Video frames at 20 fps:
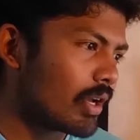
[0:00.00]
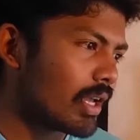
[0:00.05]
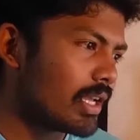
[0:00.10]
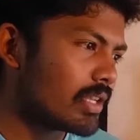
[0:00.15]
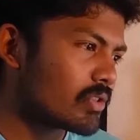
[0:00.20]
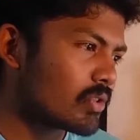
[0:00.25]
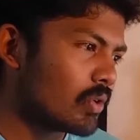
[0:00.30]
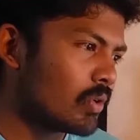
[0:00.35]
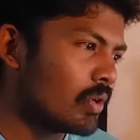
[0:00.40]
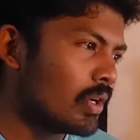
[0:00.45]

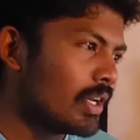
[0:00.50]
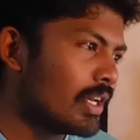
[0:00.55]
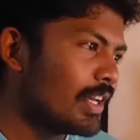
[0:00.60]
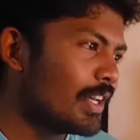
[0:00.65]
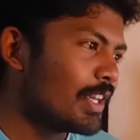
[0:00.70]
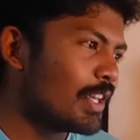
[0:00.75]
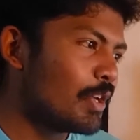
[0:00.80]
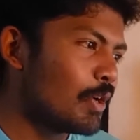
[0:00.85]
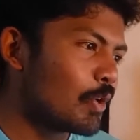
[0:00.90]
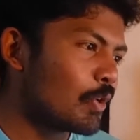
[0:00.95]
Okay, so
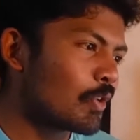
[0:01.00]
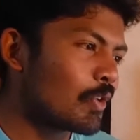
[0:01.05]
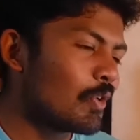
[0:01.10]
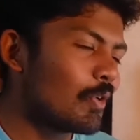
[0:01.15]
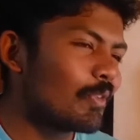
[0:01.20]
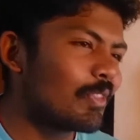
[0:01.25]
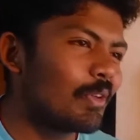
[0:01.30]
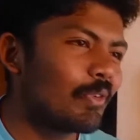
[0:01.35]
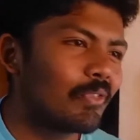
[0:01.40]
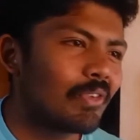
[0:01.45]

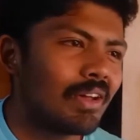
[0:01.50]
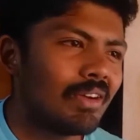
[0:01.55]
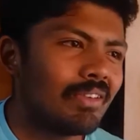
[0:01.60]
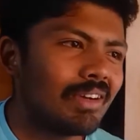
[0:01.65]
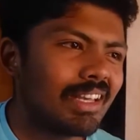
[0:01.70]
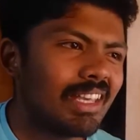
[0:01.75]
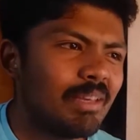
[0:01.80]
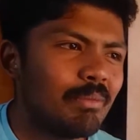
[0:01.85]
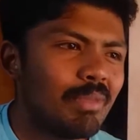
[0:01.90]
Hyogoro of the flower,